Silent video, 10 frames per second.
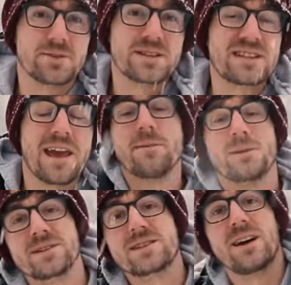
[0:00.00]
or
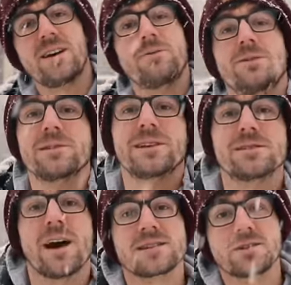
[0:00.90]
scammers, we would like
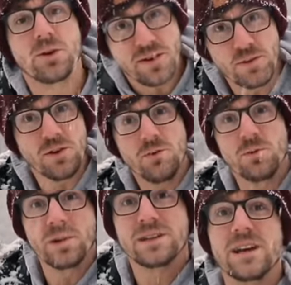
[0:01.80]
to ask you if you
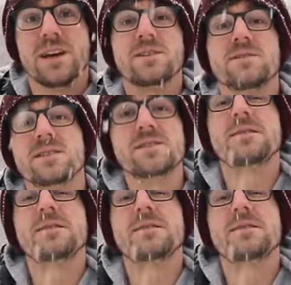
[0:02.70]
would consider